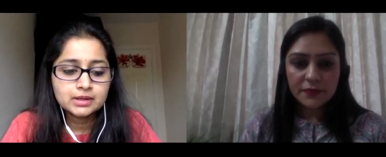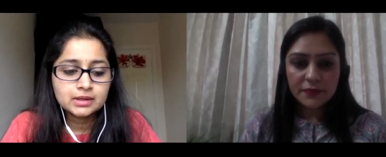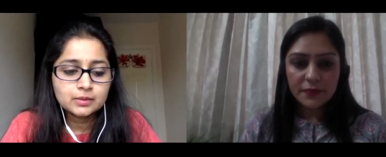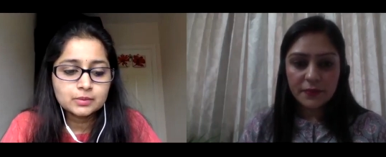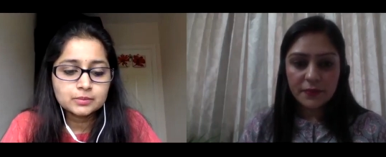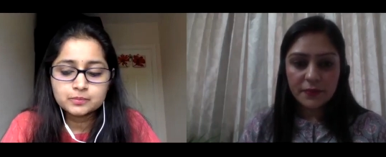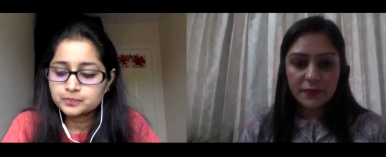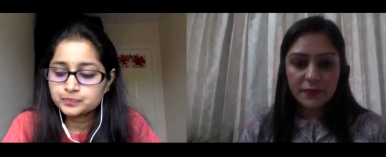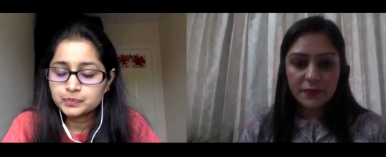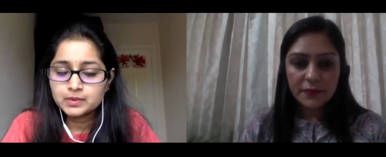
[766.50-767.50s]

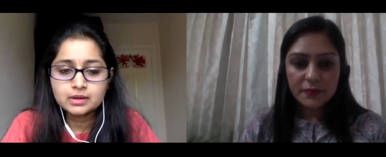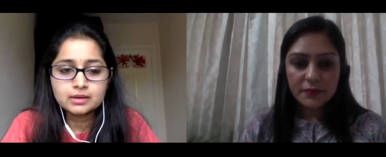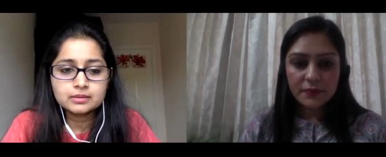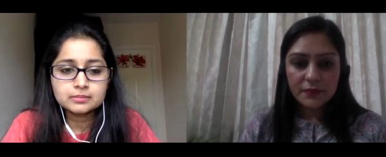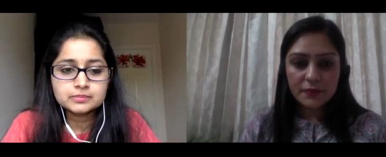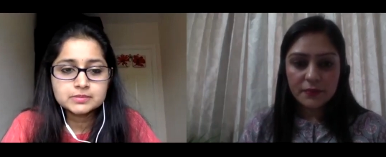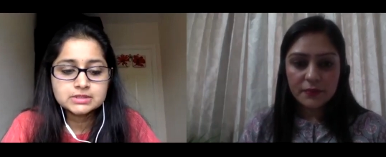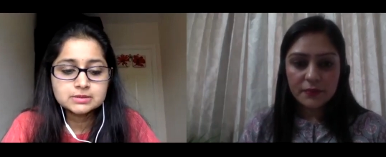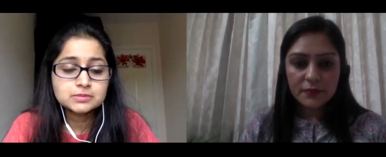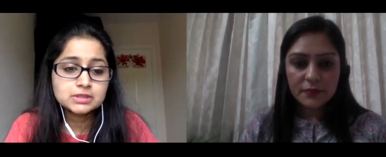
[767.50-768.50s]

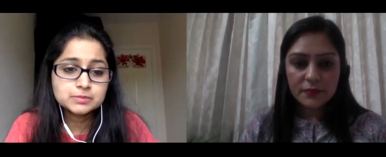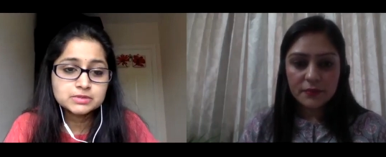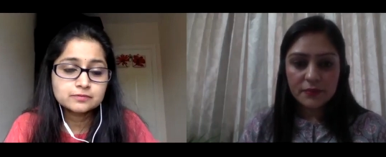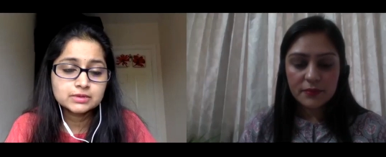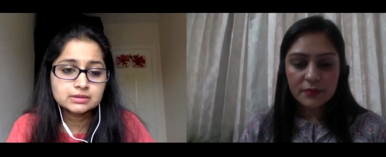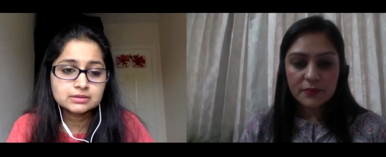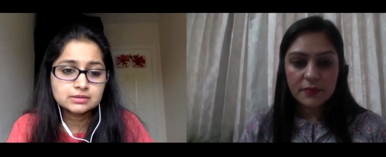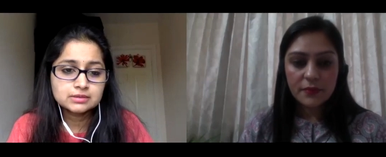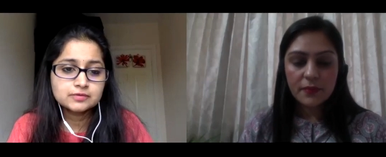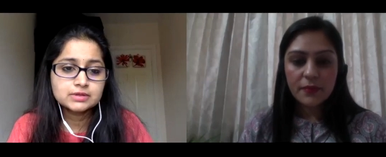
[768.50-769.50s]
Speaker 1: some tips.
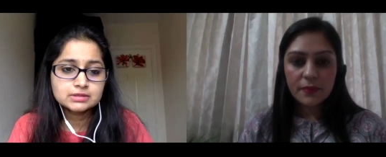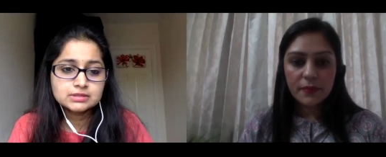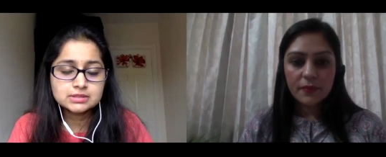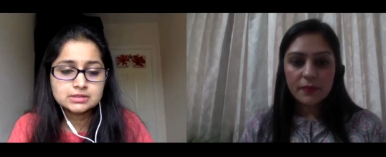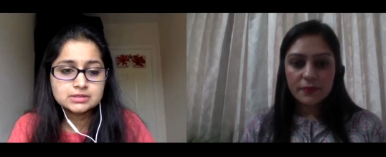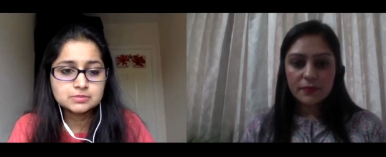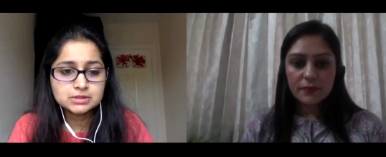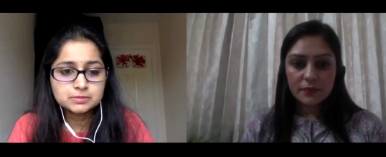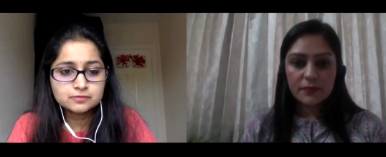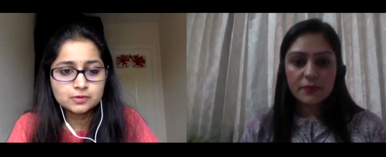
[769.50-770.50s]
If we can discuss some
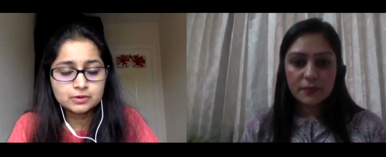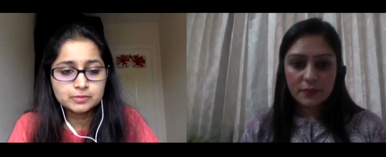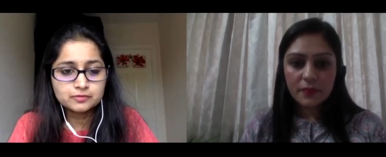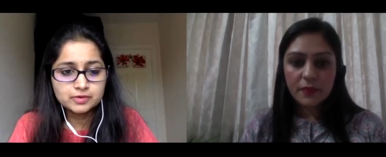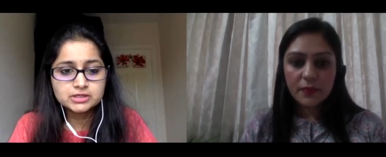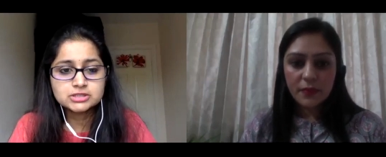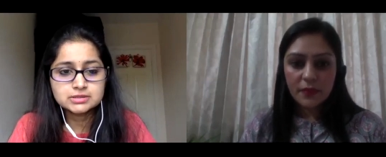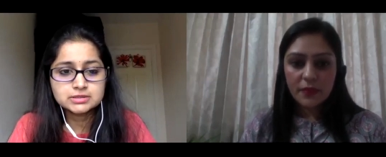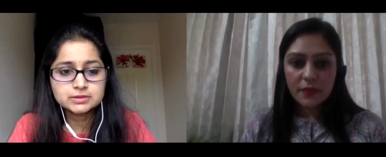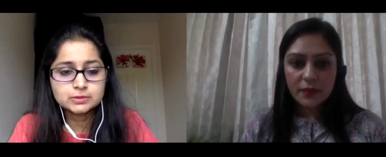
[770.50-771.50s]
tips for
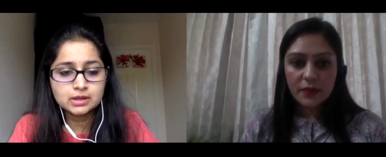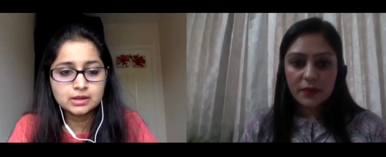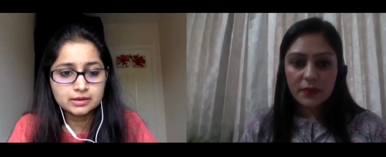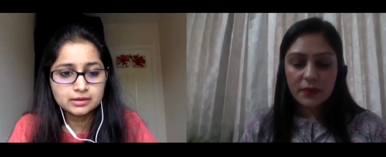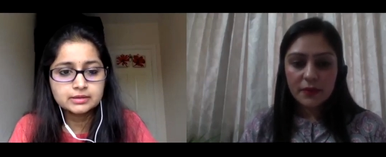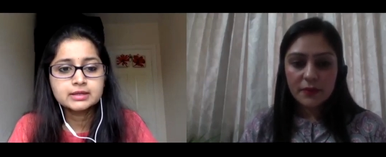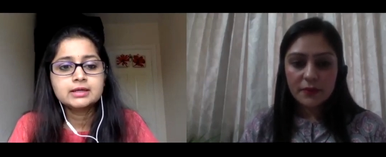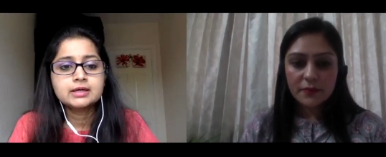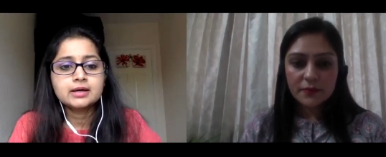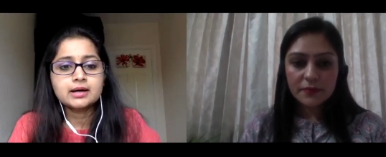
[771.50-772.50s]
professionals who are
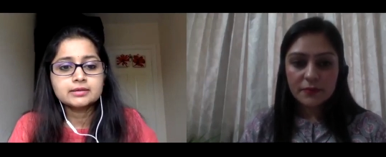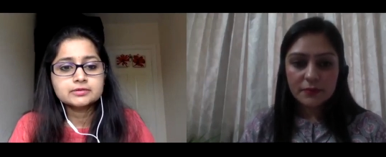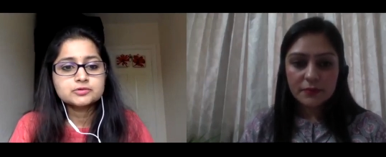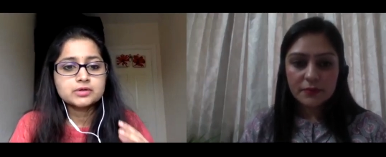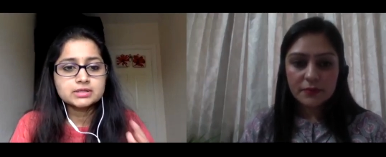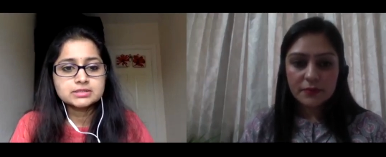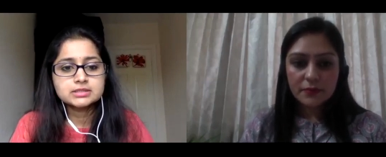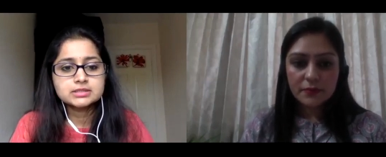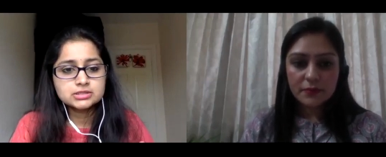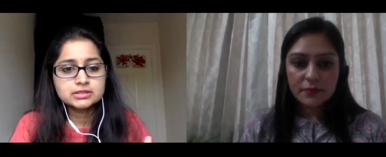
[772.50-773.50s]
either
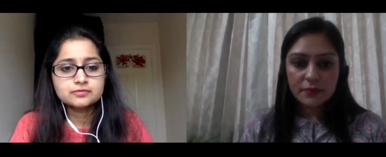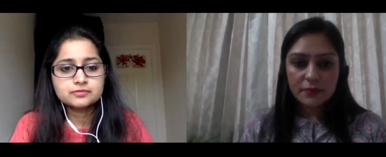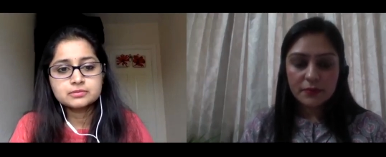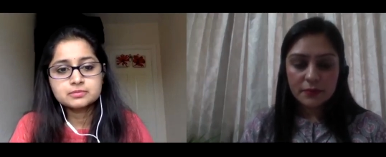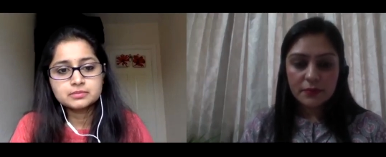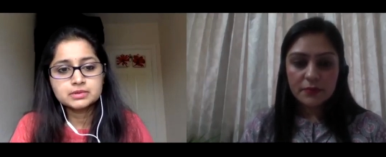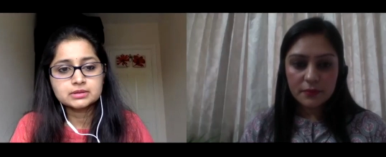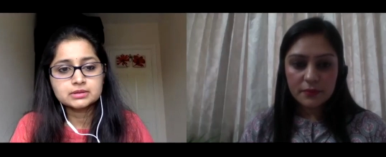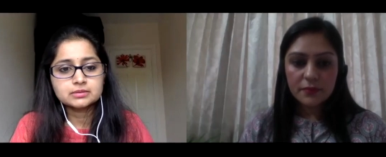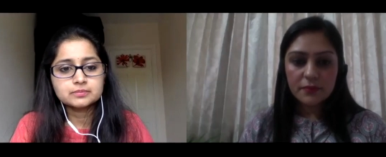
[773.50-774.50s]
transitioning from
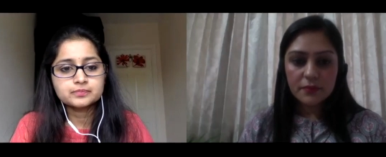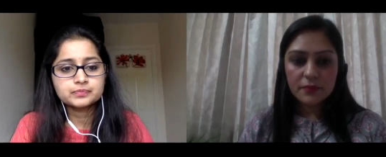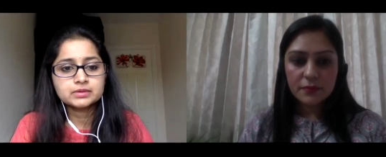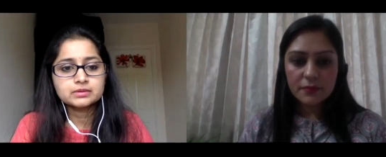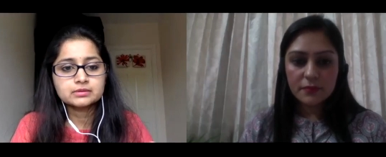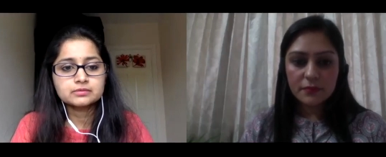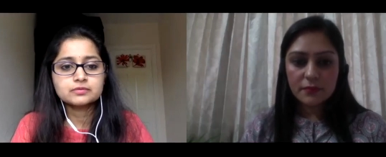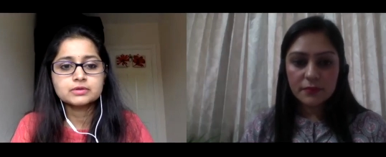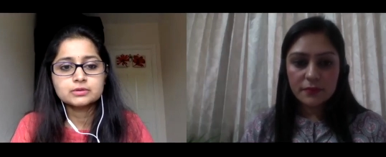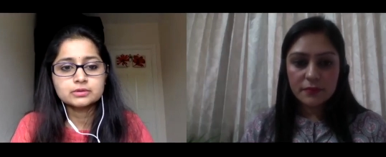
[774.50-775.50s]
a
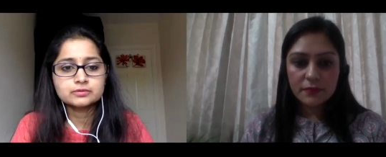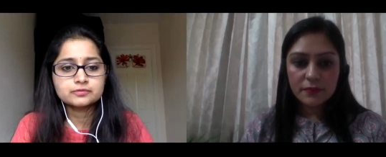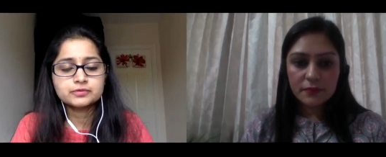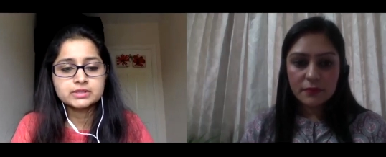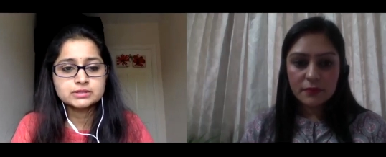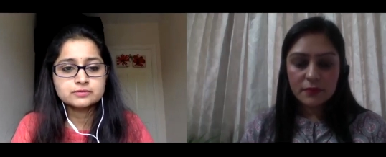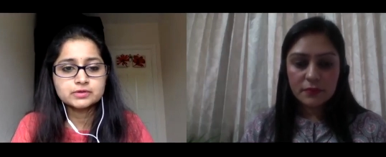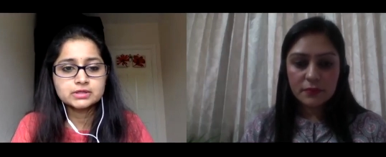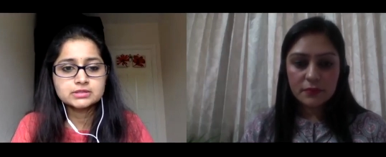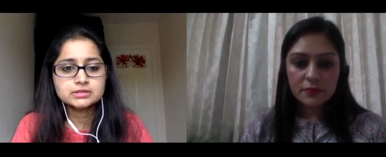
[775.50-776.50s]

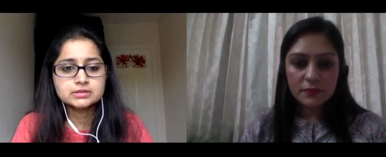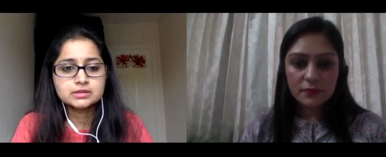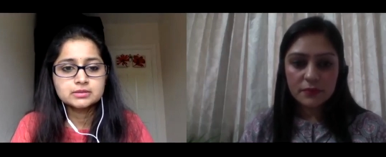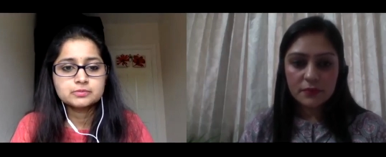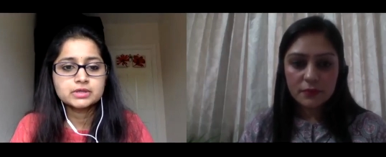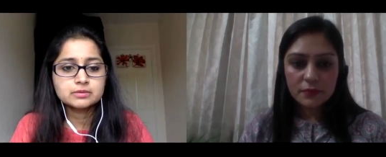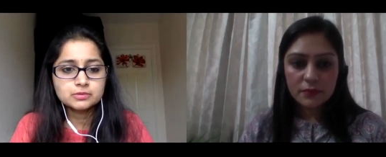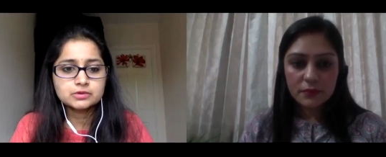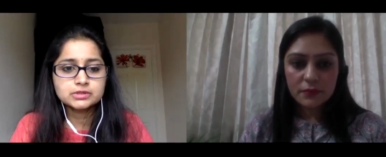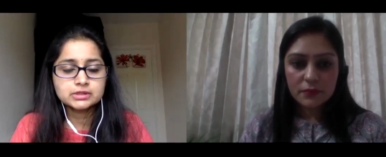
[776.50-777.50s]
face-to-face
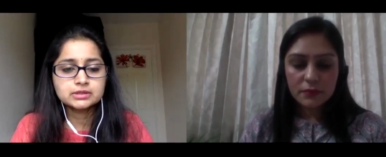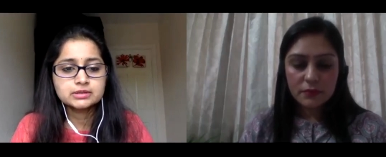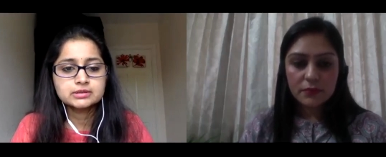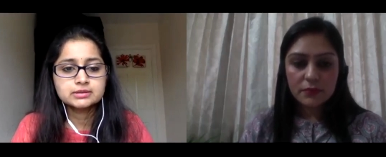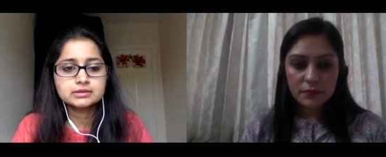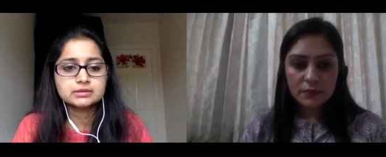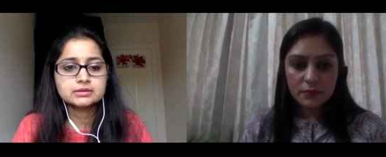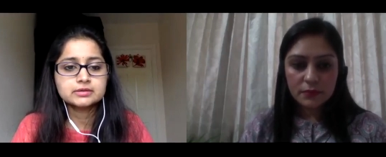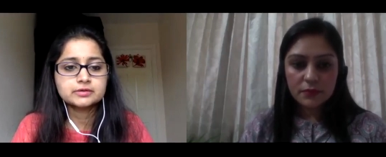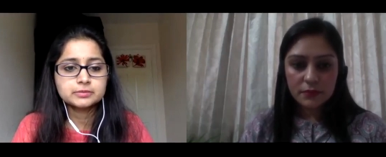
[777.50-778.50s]
brick-and-mortar
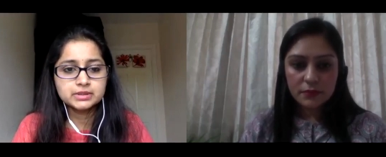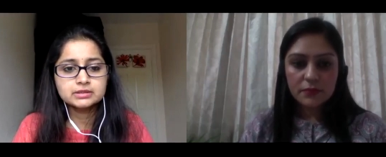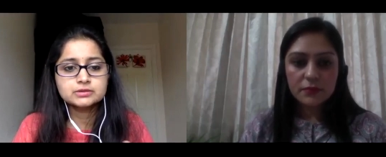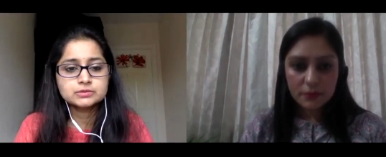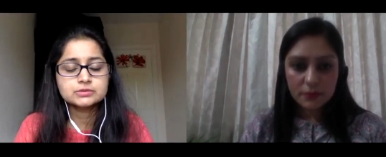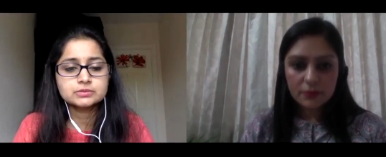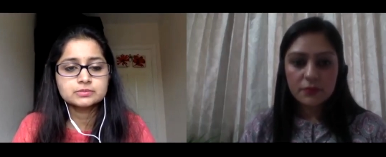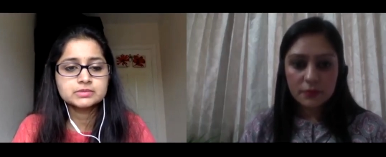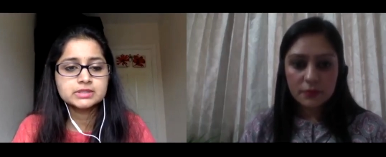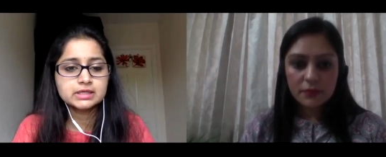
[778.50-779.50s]
therapy to
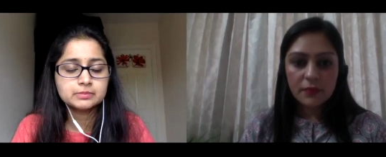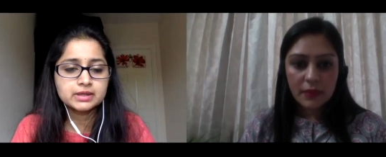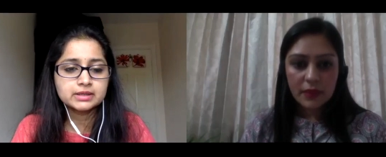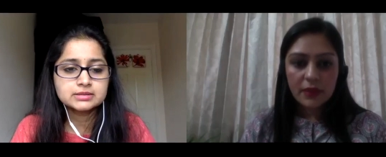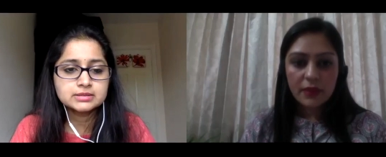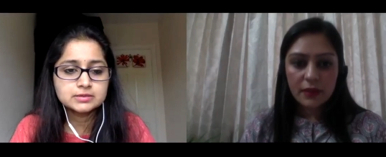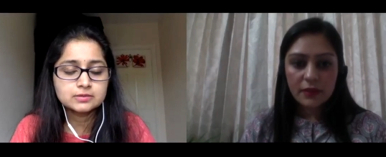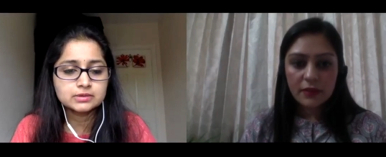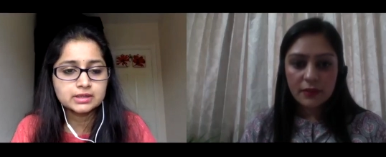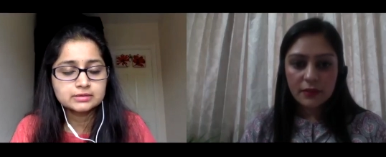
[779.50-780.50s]
telepractice,
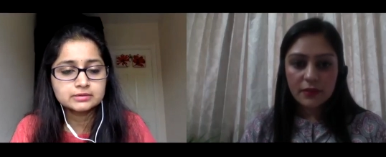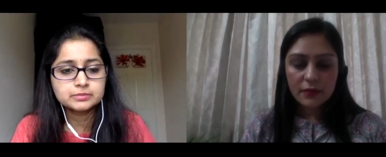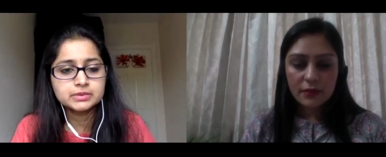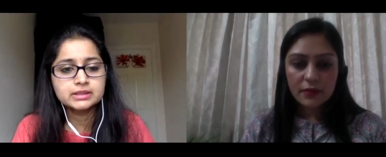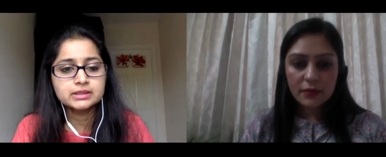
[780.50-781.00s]
online therapy.